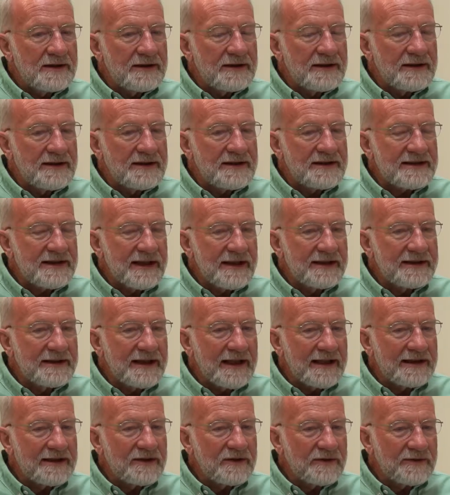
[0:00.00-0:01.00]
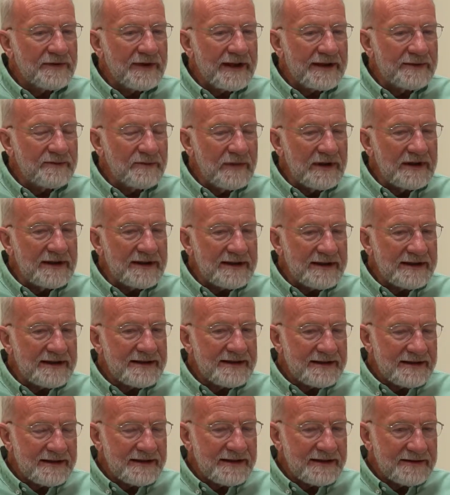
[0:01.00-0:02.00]
And so the ethical framework
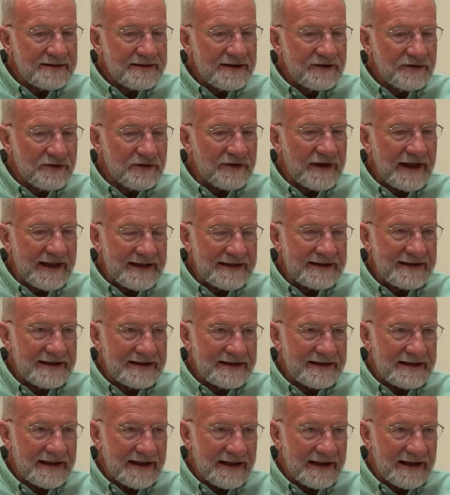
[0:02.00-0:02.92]
addresses